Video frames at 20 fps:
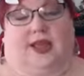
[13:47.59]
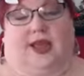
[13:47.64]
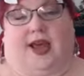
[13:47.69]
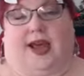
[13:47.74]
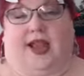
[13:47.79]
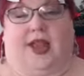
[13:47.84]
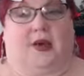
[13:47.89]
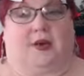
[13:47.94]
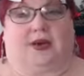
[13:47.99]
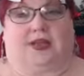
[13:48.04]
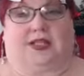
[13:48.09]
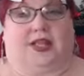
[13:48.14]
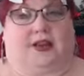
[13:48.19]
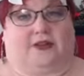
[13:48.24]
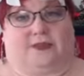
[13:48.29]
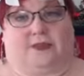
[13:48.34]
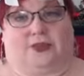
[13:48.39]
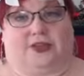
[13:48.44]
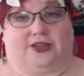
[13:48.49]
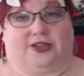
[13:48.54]
I always
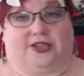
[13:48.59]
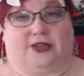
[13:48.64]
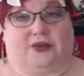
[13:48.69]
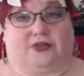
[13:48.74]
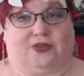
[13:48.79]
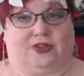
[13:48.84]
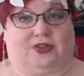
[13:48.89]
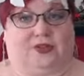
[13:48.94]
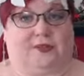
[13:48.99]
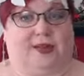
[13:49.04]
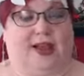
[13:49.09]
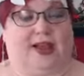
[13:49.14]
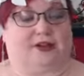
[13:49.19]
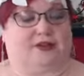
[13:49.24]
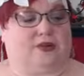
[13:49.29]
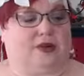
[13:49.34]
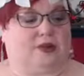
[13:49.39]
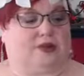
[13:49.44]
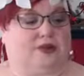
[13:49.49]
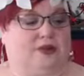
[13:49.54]
have music going in the
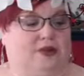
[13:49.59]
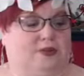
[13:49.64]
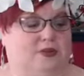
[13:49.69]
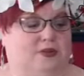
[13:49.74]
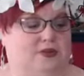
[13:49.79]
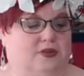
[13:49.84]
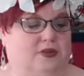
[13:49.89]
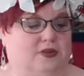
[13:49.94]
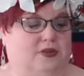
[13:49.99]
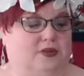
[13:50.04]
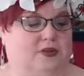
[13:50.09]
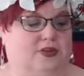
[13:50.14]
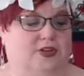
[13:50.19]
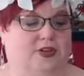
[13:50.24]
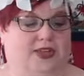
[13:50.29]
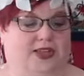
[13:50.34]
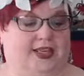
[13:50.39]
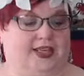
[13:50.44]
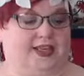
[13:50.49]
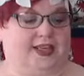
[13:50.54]
background when I'm doing
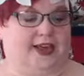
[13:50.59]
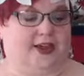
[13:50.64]
cooking.